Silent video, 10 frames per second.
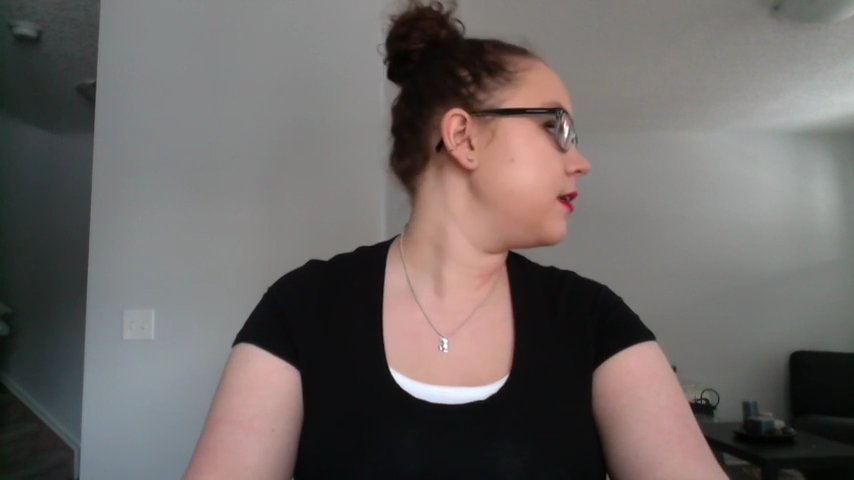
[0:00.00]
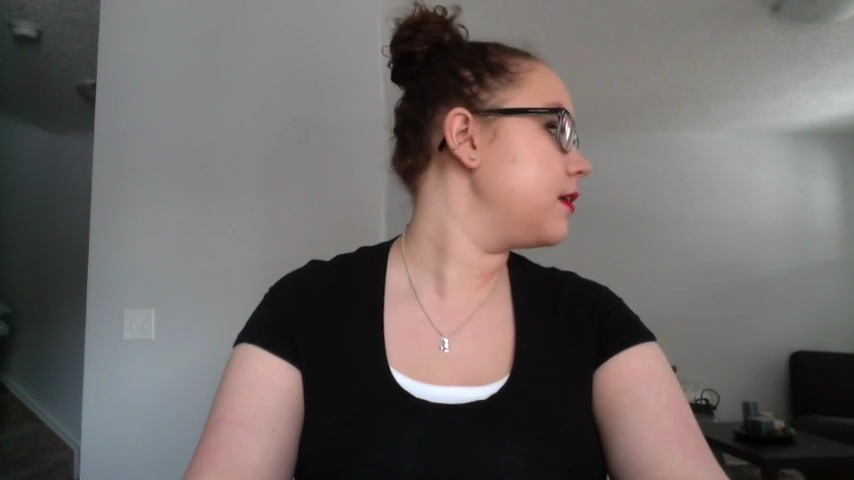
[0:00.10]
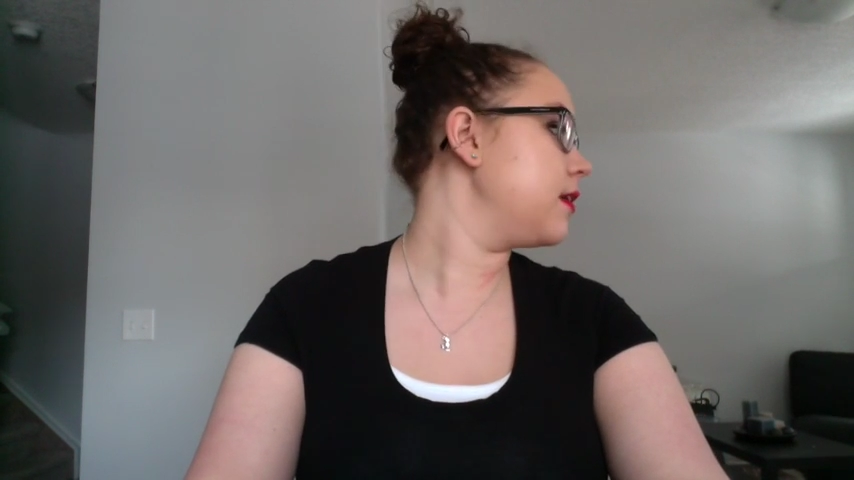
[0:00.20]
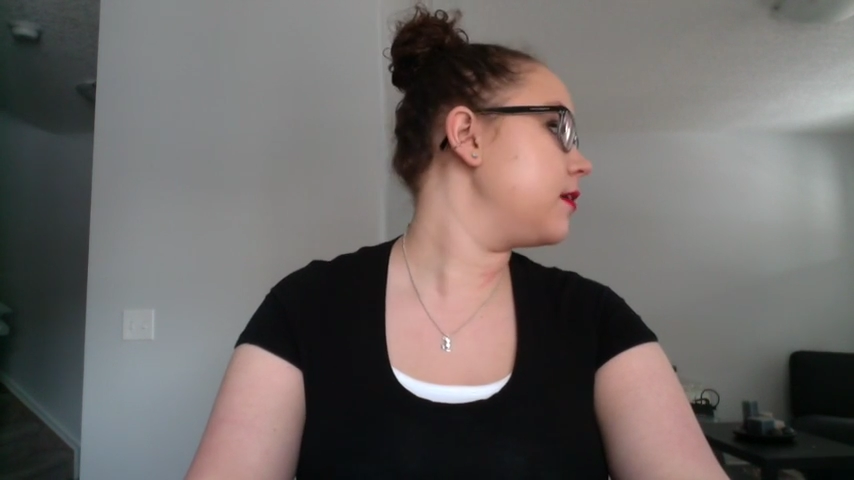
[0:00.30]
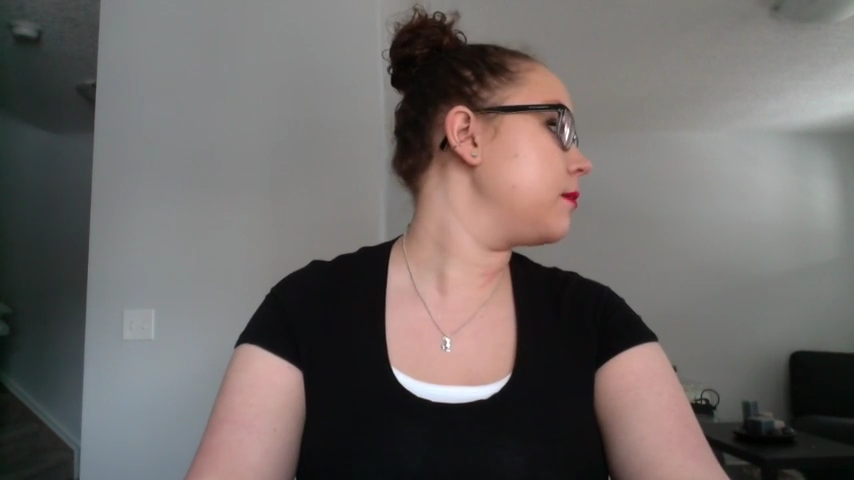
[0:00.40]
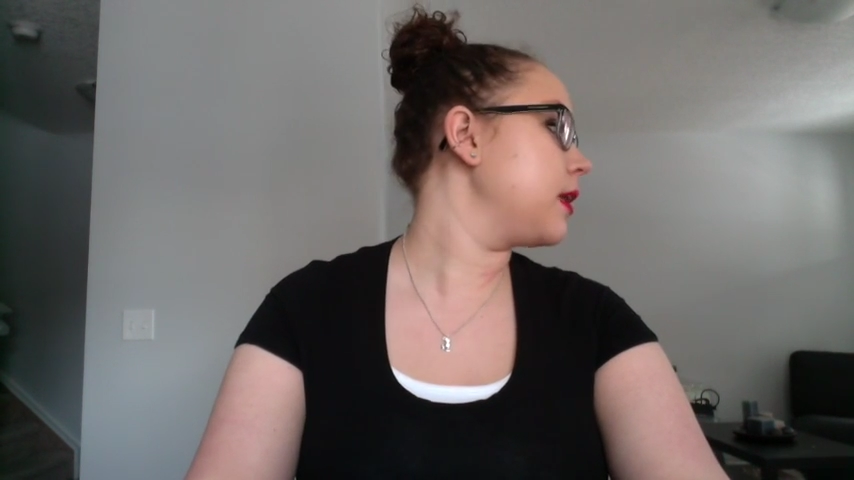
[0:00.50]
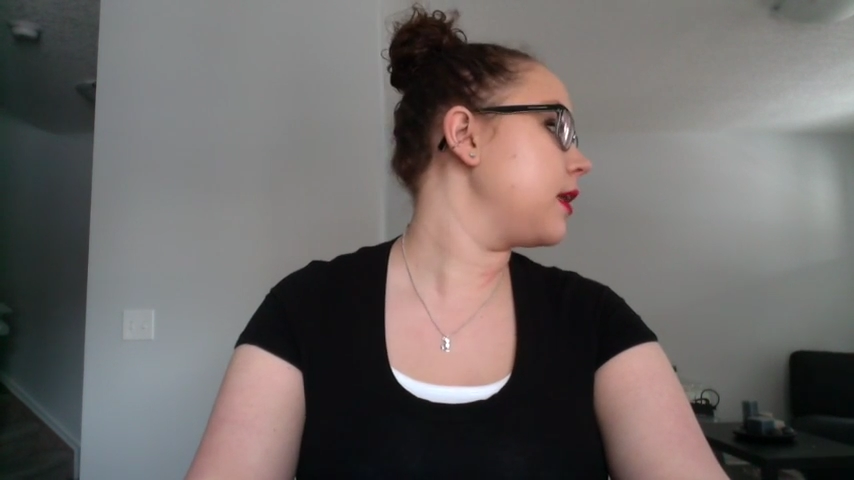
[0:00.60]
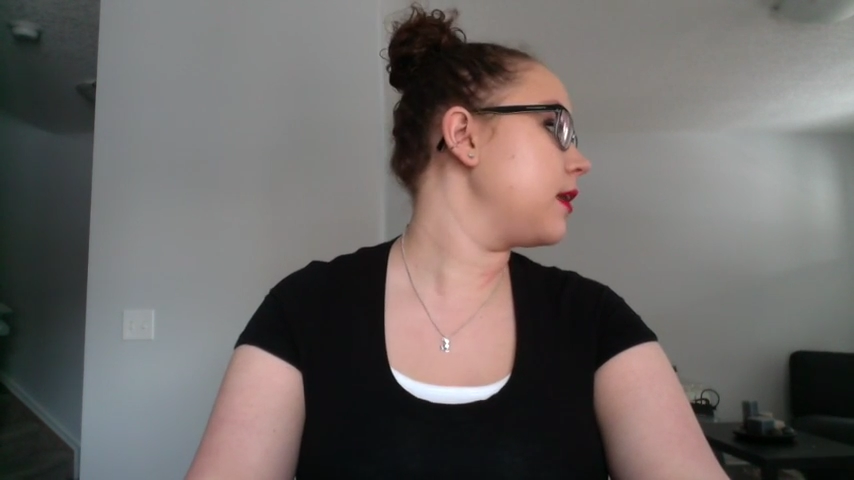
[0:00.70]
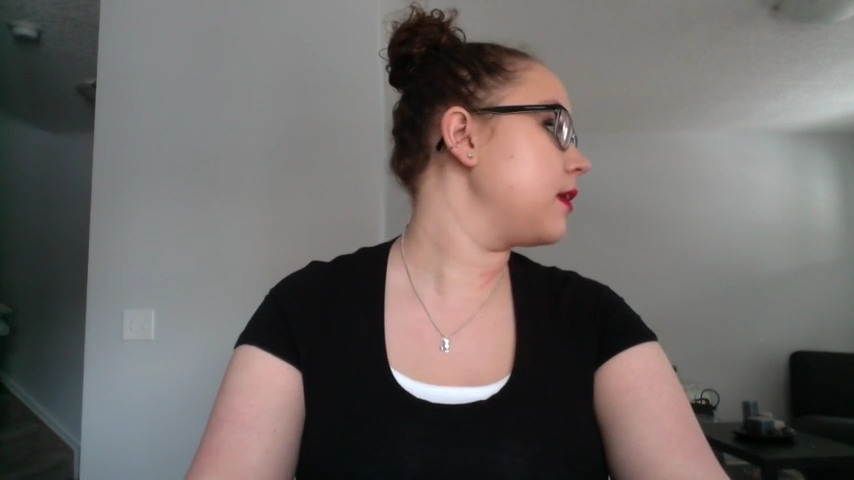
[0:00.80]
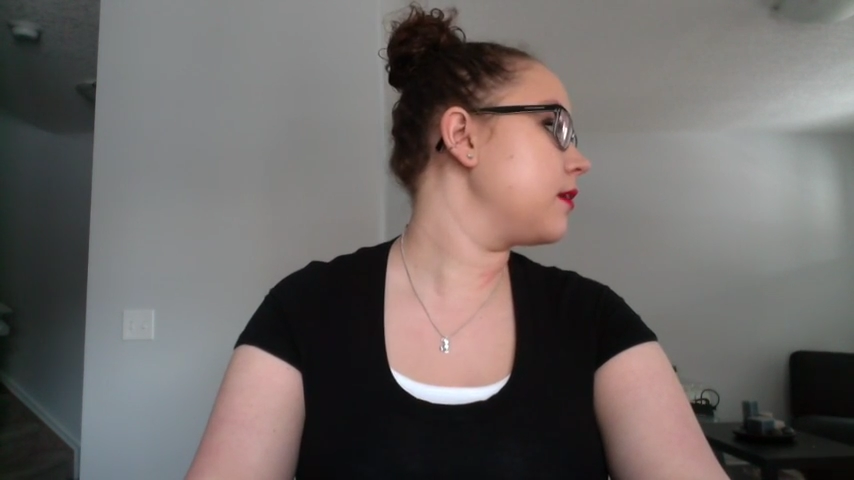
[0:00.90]
in
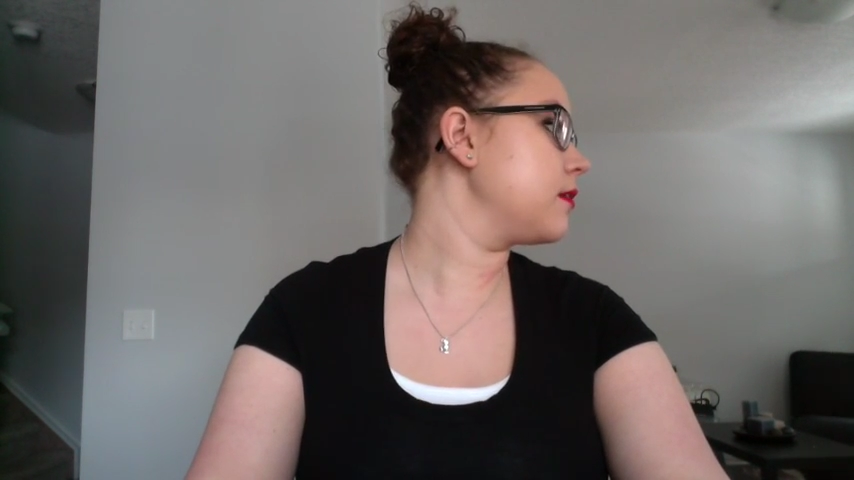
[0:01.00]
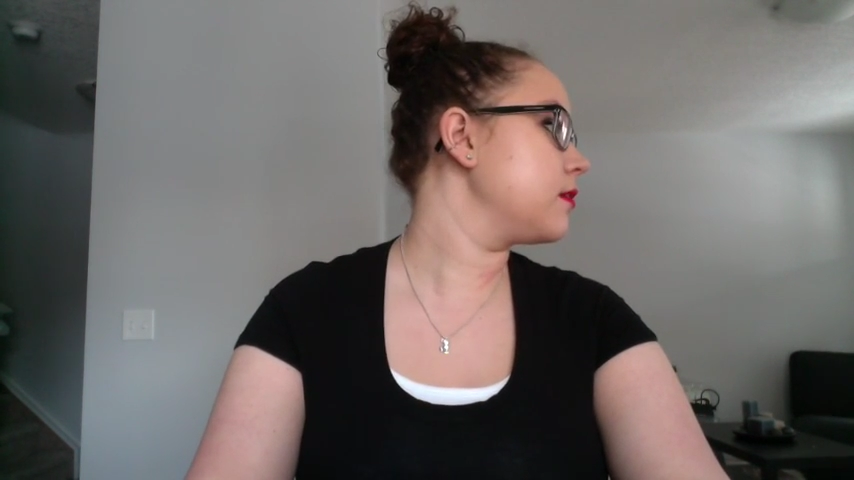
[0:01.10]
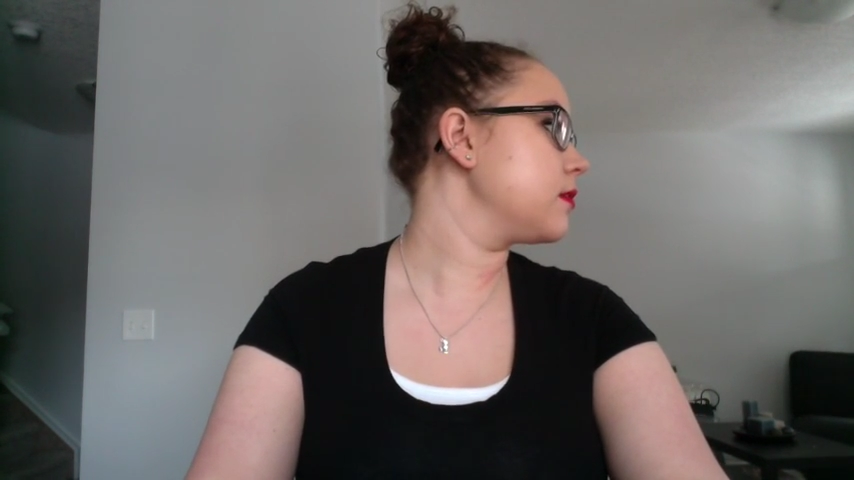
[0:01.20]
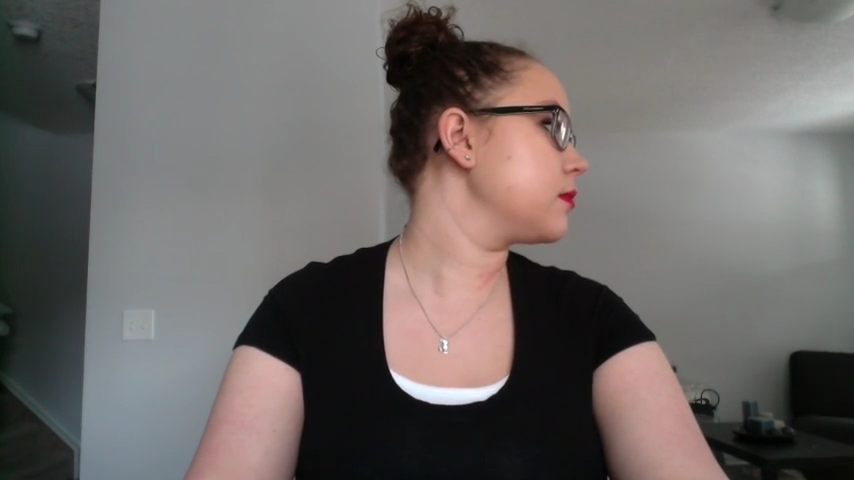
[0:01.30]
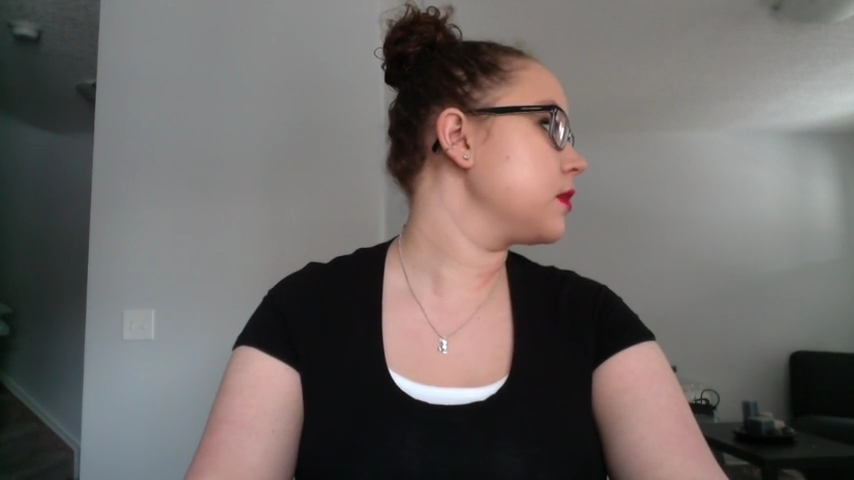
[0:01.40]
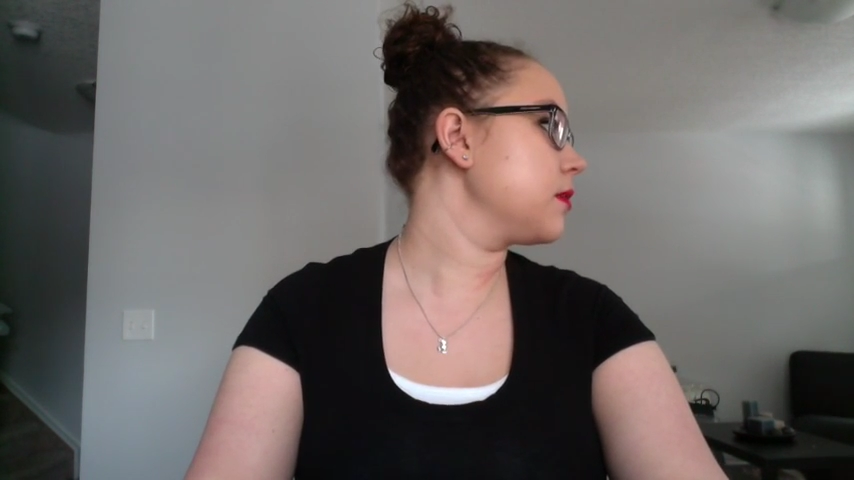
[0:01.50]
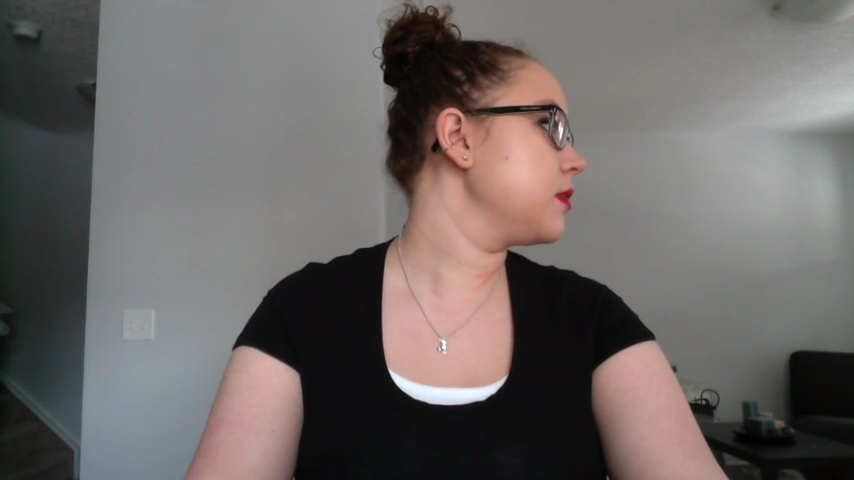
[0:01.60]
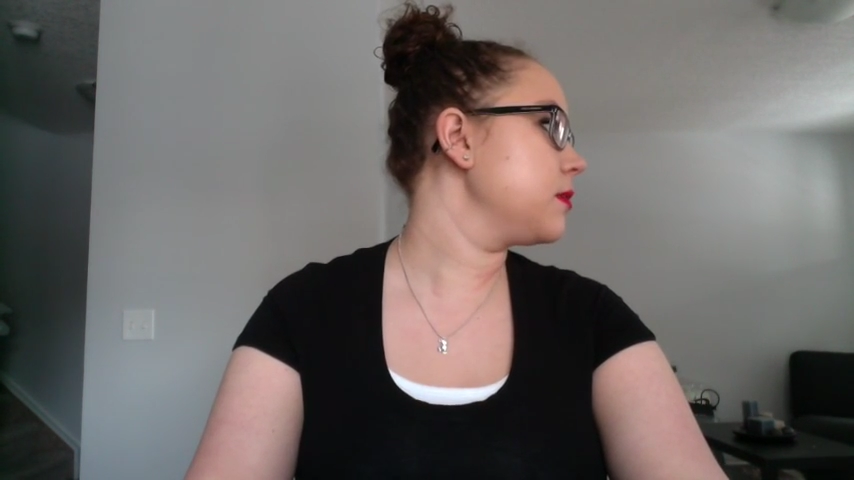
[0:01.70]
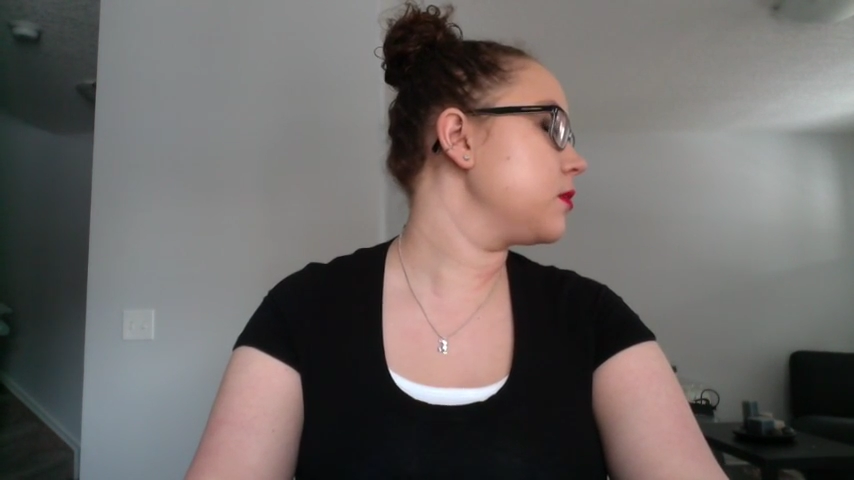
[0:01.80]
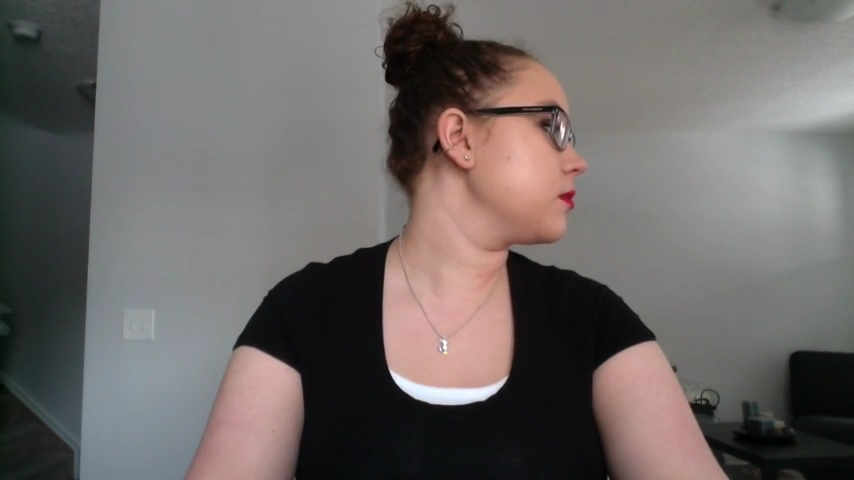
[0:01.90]
my... Someone coming
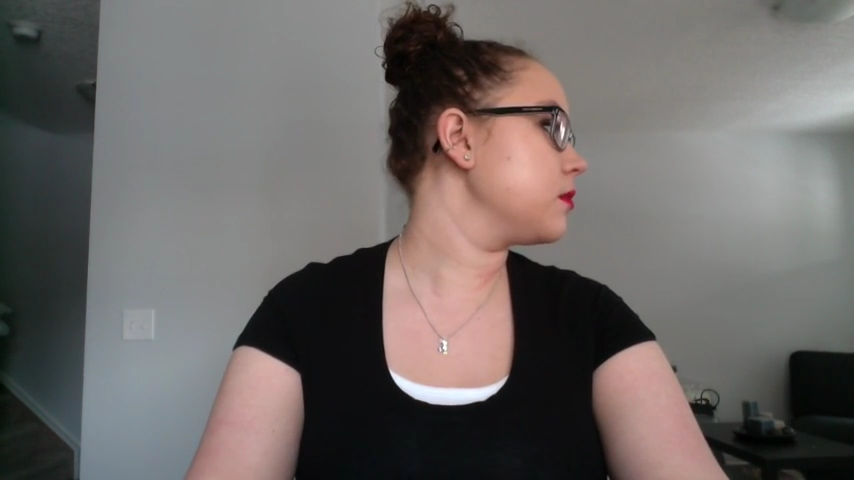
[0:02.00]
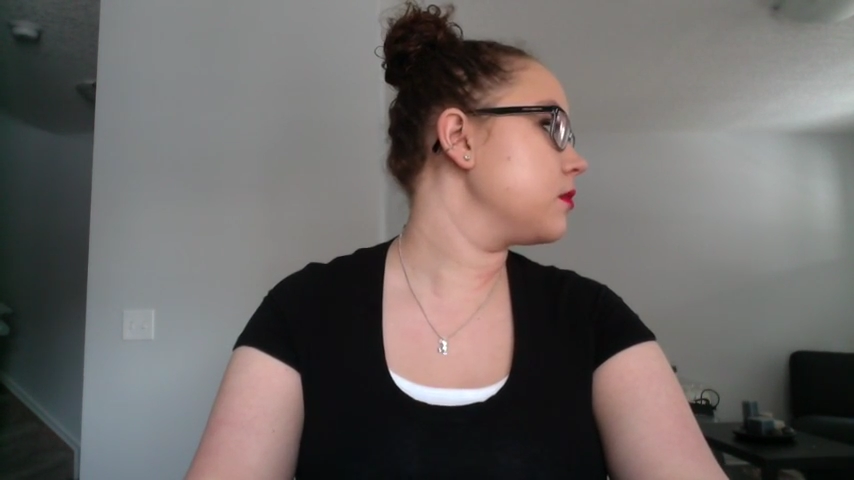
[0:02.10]
to my door?